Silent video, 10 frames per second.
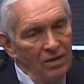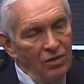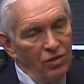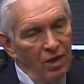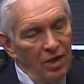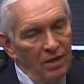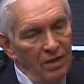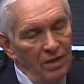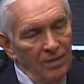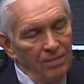
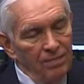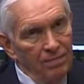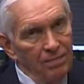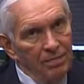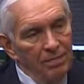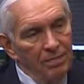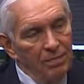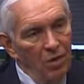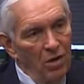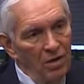John
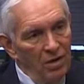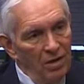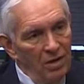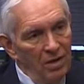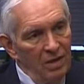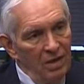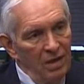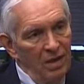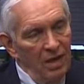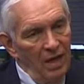Parker,
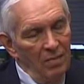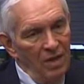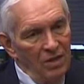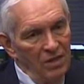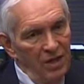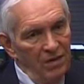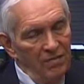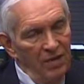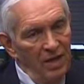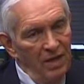and
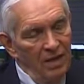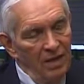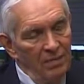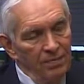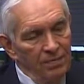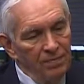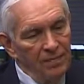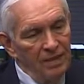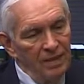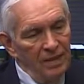myself, and
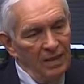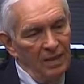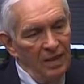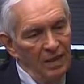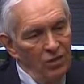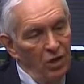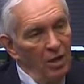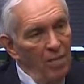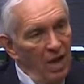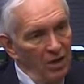
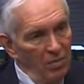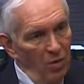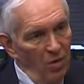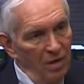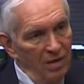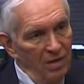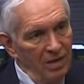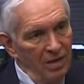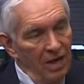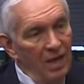John McLemore.
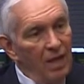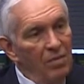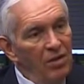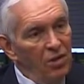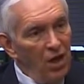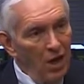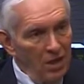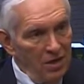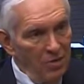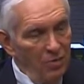And I named it the
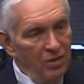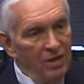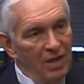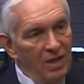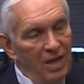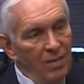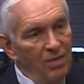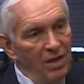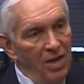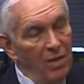Docket, which it kept
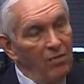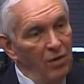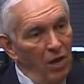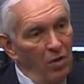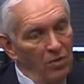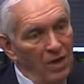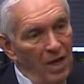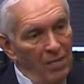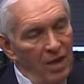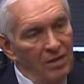that name for a long
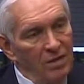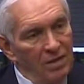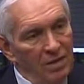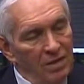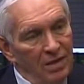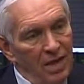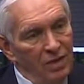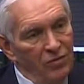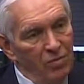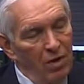time. Now it's the
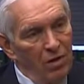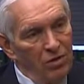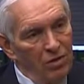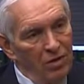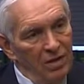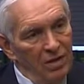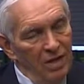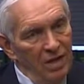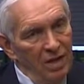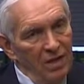Nashville Bar Journal.
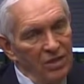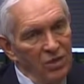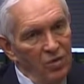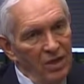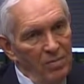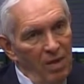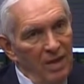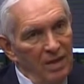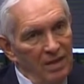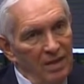So that's
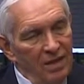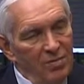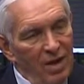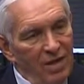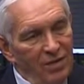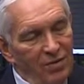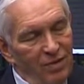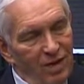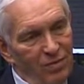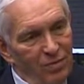my history of
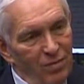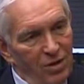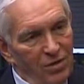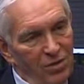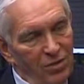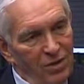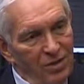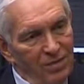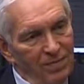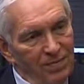the Nashville Bar Association.